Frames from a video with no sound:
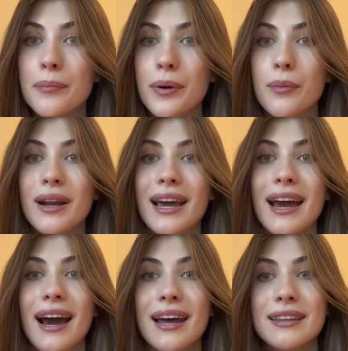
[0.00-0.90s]
but when I
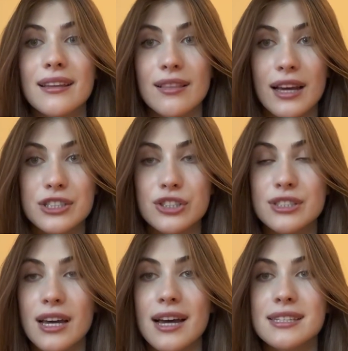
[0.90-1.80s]
had the lecture
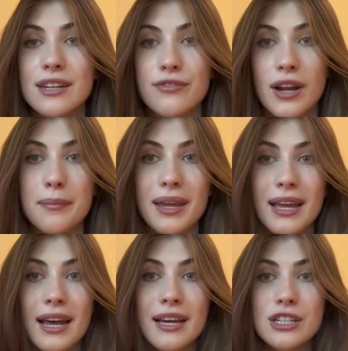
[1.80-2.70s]
slides in front of me
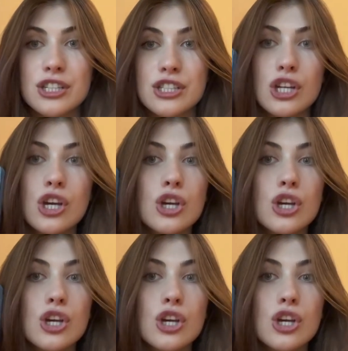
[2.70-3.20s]
and I could just